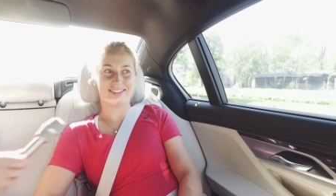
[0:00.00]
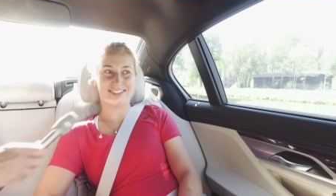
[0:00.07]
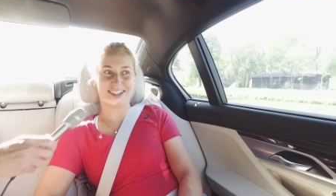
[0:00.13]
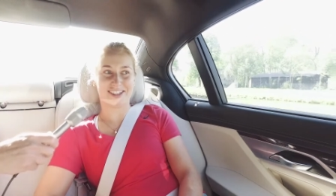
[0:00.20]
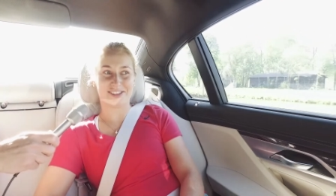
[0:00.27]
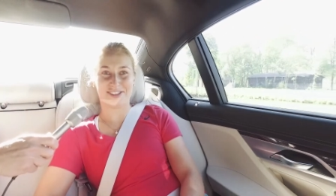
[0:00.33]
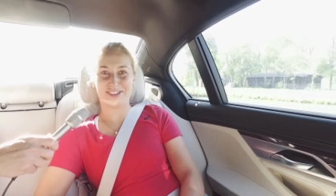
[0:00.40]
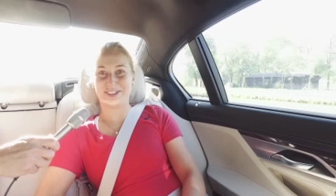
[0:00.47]

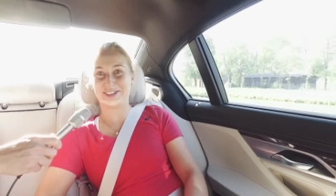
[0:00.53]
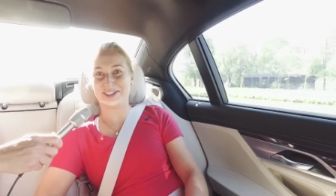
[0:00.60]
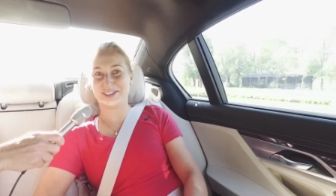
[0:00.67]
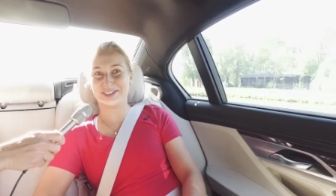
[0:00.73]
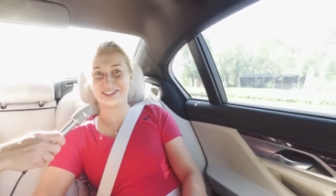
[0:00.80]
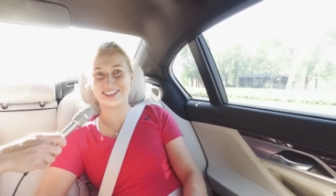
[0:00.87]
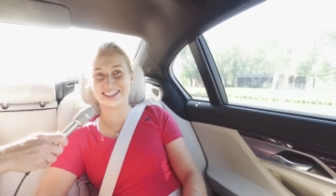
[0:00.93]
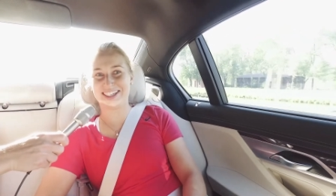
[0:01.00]
I don't know how
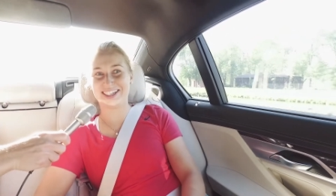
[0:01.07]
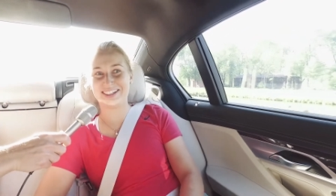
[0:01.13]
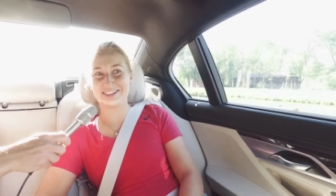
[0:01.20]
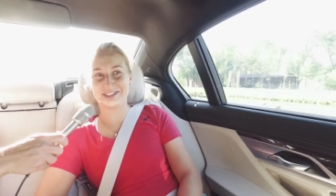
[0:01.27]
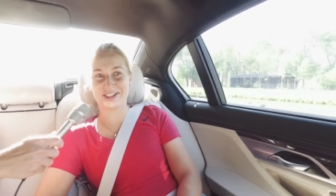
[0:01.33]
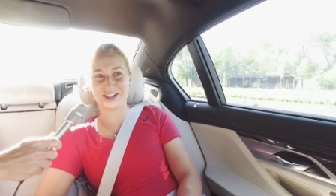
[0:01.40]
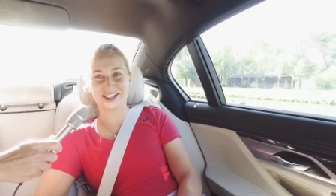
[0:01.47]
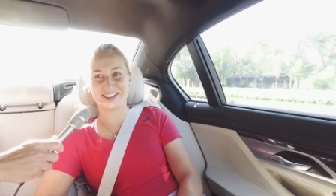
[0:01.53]
to say.
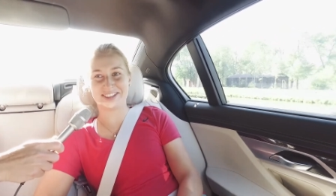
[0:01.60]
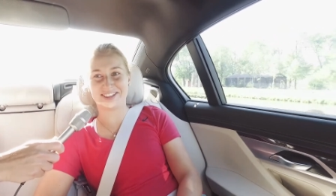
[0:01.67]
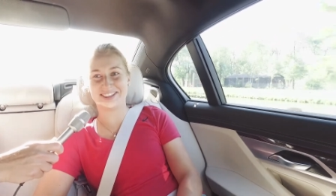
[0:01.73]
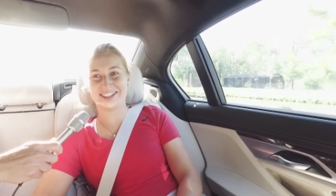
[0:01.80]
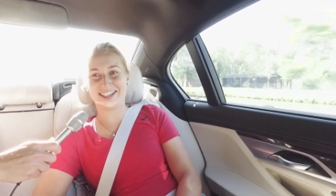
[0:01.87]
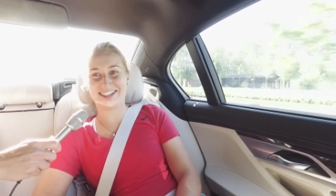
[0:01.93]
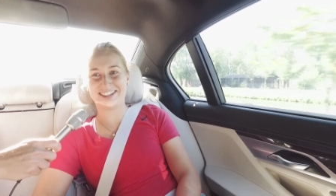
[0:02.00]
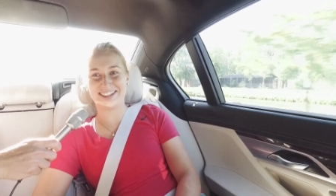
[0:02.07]
I've tried to
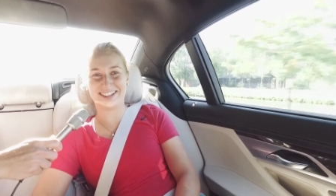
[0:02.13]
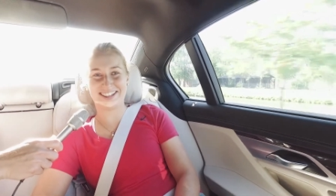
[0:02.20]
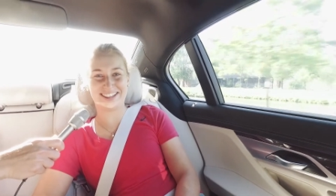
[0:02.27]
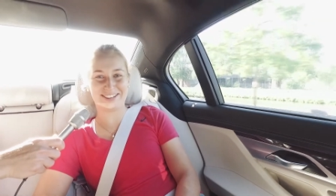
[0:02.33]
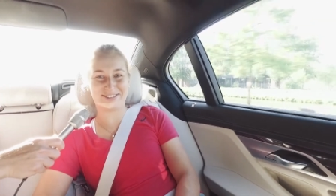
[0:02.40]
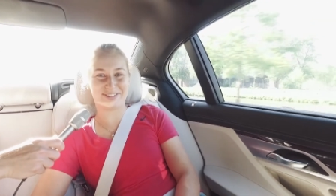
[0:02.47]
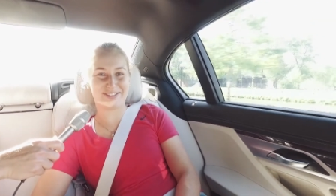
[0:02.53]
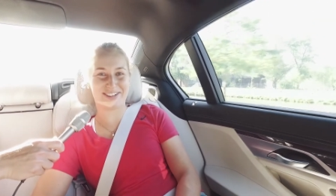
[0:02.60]
say
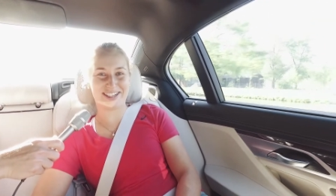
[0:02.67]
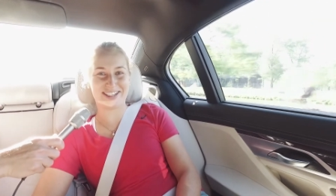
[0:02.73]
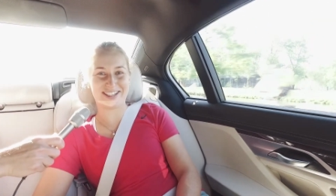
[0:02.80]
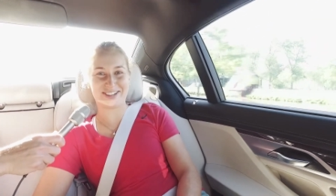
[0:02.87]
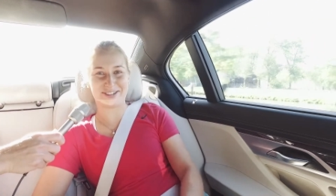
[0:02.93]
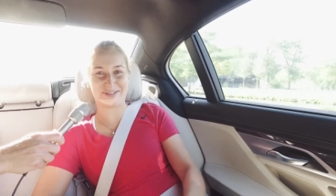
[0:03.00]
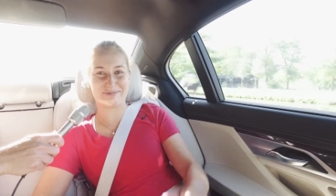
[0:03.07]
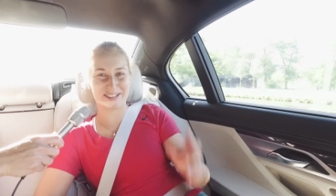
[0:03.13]
the
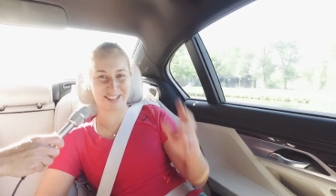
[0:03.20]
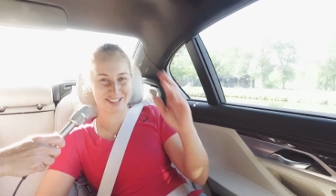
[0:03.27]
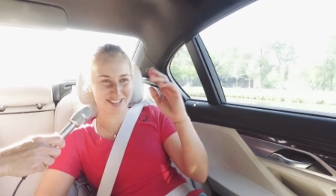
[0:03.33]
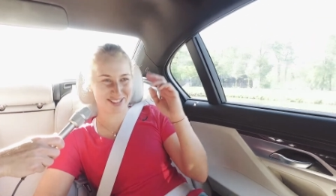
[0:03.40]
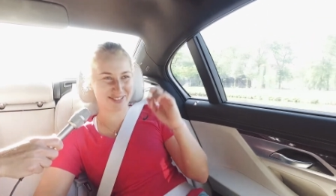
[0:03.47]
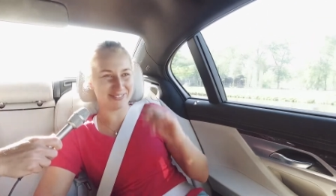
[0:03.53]
French or Belgian